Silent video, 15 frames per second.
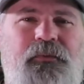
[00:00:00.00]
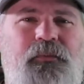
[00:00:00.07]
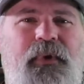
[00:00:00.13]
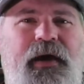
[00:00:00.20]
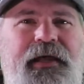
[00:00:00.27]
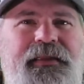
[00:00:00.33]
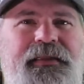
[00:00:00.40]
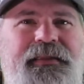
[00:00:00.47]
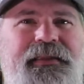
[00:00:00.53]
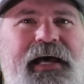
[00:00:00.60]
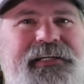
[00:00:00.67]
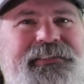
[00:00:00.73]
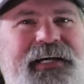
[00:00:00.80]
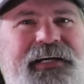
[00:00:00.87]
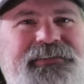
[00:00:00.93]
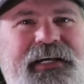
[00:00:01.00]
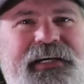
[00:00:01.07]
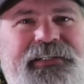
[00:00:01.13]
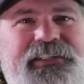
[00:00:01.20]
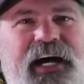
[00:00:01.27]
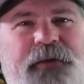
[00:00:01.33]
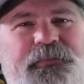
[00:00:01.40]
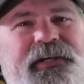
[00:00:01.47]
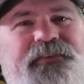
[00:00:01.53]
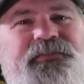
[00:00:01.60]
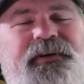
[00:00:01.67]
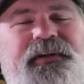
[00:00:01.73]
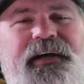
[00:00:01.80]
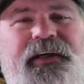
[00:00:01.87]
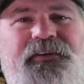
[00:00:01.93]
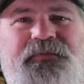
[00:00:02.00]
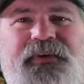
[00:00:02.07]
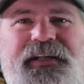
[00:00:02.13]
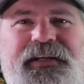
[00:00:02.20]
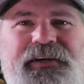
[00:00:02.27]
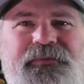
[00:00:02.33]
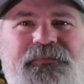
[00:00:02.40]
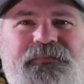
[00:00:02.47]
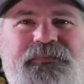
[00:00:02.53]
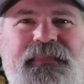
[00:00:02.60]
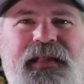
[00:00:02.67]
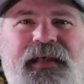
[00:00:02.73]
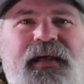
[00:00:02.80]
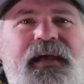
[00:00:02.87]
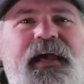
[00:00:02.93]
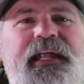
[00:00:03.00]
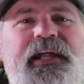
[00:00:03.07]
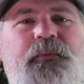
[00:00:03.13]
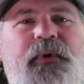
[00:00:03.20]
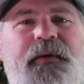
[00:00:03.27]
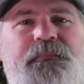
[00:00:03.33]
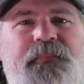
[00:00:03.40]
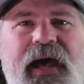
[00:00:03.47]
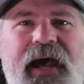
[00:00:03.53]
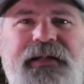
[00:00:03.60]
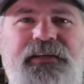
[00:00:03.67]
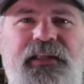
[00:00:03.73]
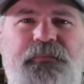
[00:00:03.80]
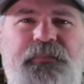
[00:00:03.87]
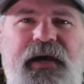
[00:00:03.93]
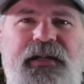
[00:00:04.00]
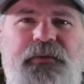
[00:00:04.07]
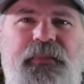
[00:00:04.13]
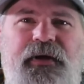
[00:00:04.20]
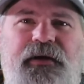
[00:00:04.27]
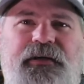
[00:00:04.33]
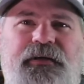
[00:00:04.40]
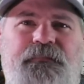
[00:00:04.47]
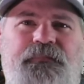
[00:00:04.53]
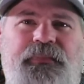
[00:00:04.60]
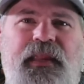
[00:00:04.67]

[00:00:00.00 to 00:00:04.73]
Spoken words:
Wait, that sounds like a topic for another video. Anyway, back to the Pan America.